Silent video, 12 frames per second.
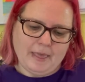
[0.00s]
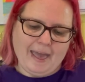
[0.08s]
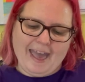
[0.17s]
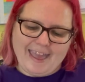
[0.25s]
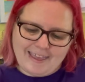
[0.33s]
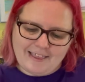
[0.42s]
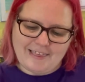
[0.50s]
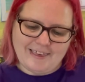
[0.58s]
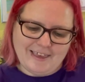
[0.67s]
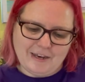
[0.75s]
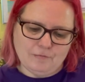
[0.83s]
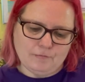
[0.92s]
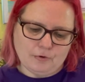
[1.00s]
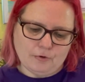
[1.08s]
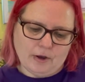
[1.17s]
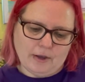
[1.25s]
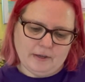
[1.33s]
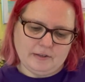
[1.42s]
18
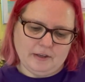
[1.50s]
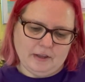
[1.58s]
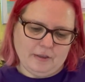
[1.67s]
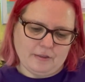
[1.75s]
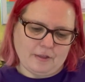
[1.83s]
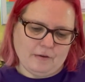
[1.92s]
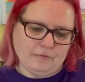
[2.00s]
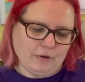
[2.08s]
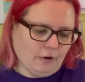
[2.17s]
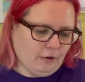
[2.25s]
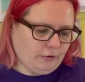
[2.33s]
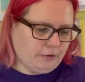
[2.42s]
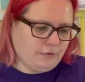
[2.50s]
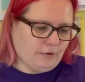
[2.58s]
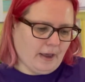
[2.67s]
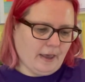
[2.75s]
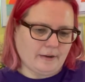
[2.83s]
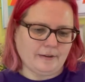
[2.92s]
varieties of gold
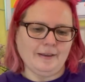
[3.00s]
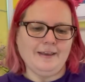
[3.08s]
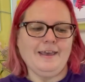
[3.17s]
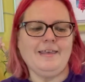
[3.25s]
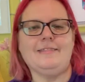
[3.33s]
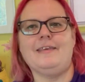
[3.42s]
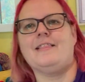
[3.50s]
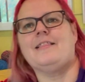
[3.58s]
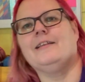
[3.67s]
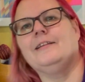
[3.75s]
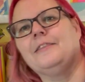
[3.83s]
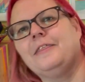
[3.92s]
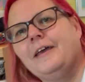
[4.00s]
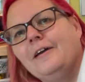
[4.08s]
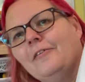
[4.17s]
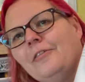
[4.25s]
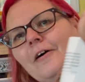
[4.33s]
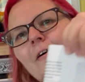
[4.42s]
thread. This little thing
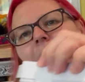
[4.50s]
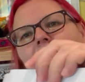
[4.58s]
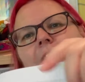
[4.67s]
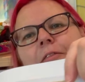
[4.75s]
on the other